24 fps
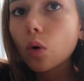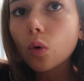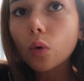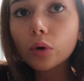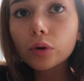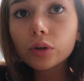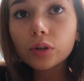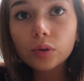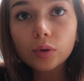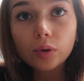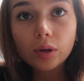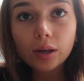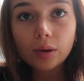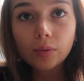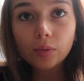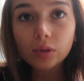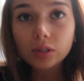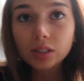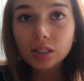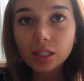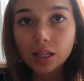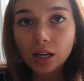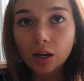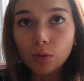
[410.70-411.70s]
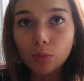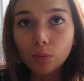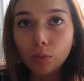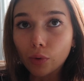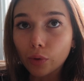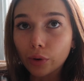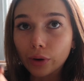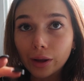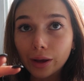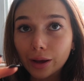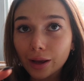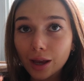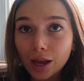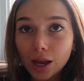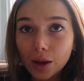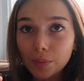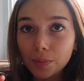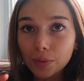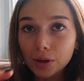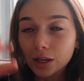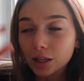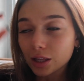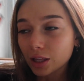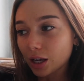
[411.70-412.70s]
or do it. We'll see how bored I
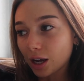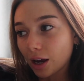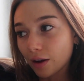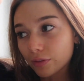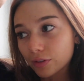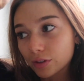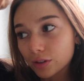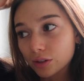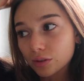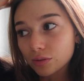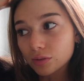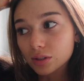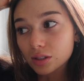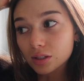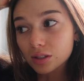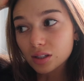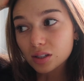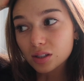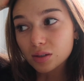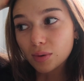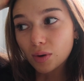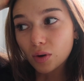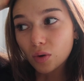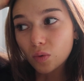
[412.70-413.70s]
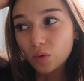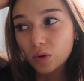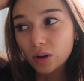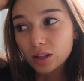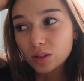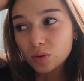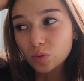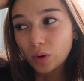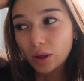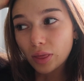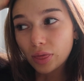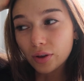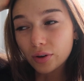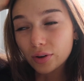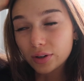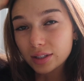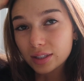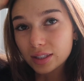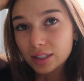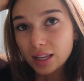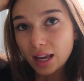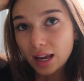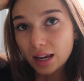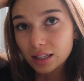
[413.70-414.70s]
am in the afternoon since it's about, it's
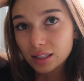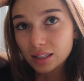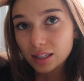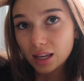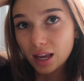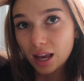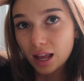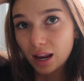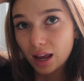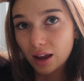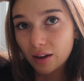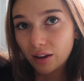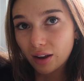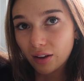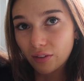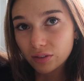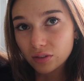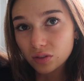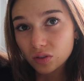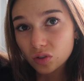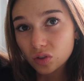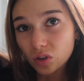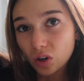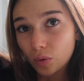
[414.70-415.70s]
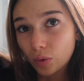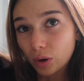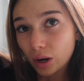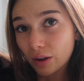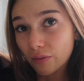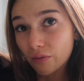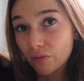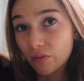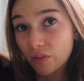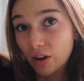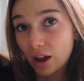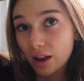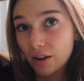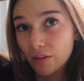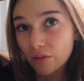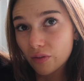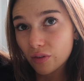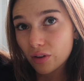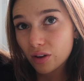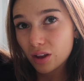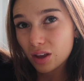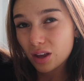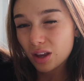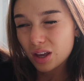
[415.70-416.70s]
1.36 and I have to start work at 5.
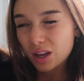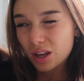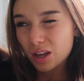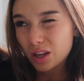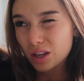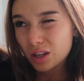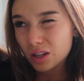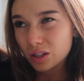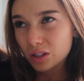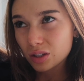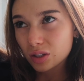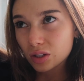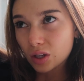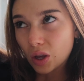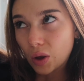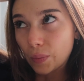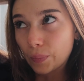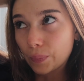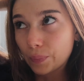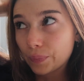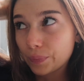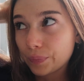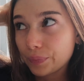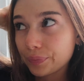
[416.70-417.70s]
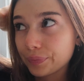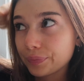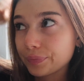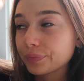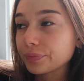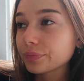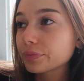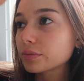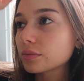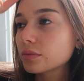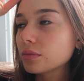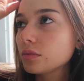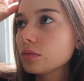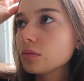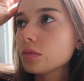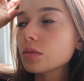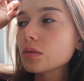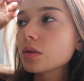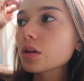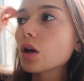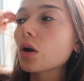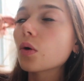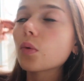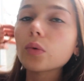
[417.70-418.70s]
So,
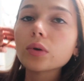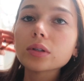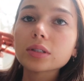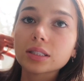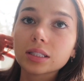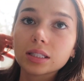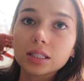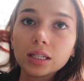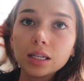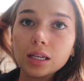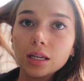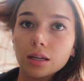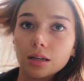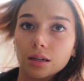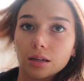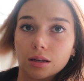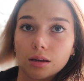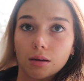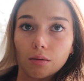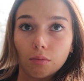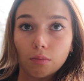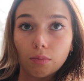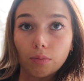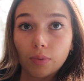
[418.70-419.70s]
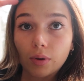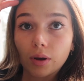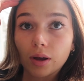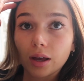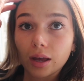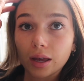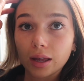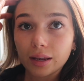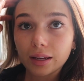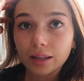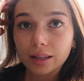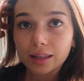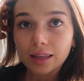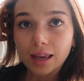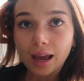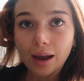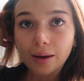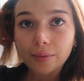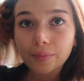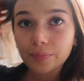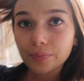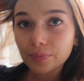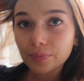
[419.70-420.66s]
we'll see. But yeah,